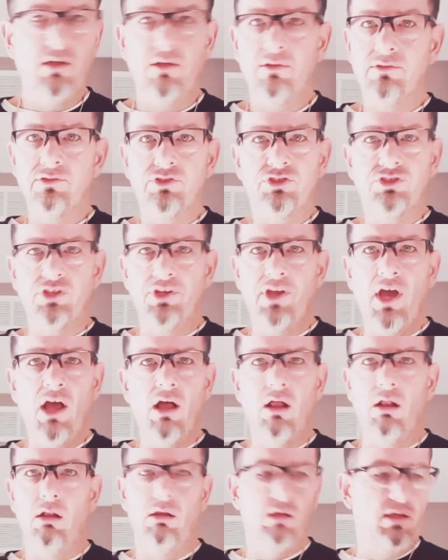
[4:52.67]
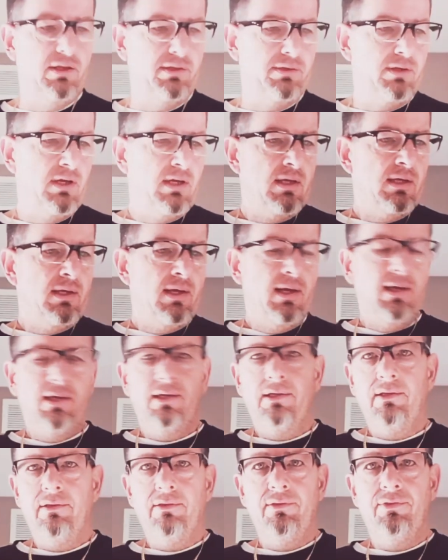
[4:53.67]
Chanel. And
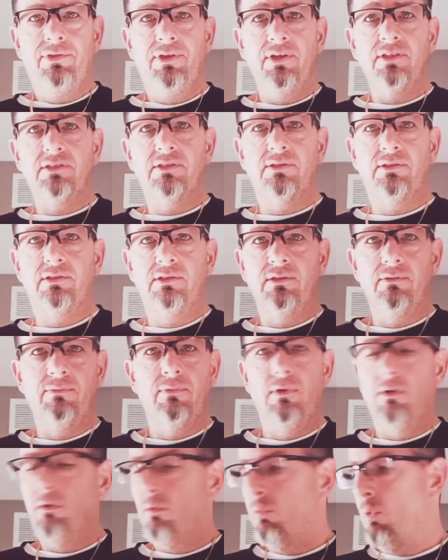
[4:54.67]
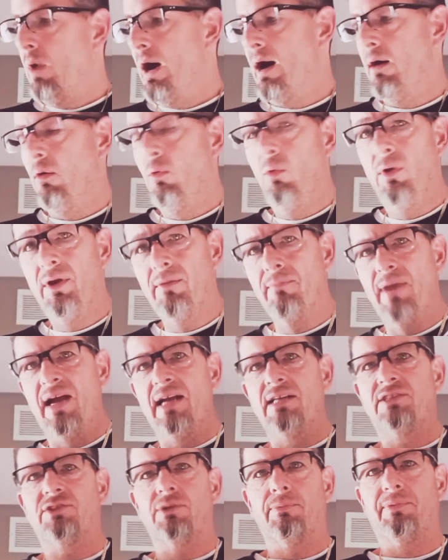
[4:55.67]
this, wow, what a
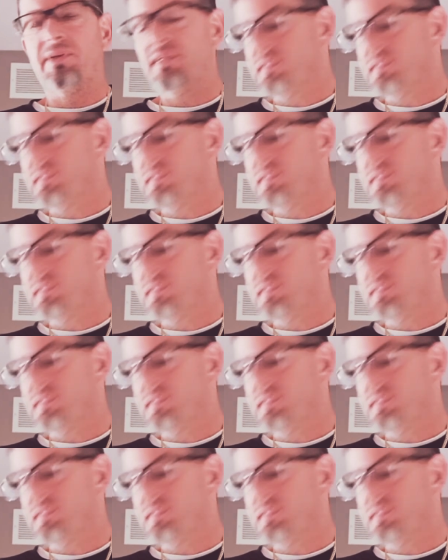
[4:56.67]
masterpiece. I